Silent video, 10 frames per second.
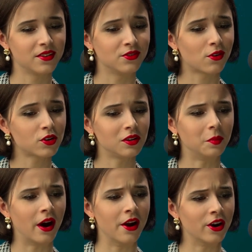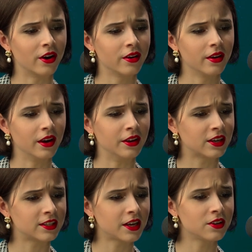Drosselmeyer, an
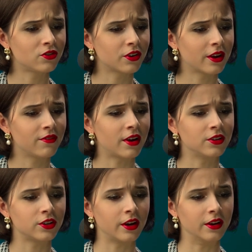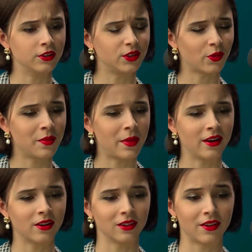eccentric inventor and toy
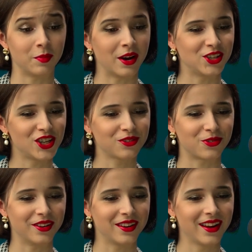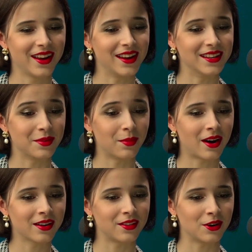maker loved by children, is
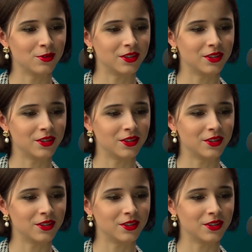among those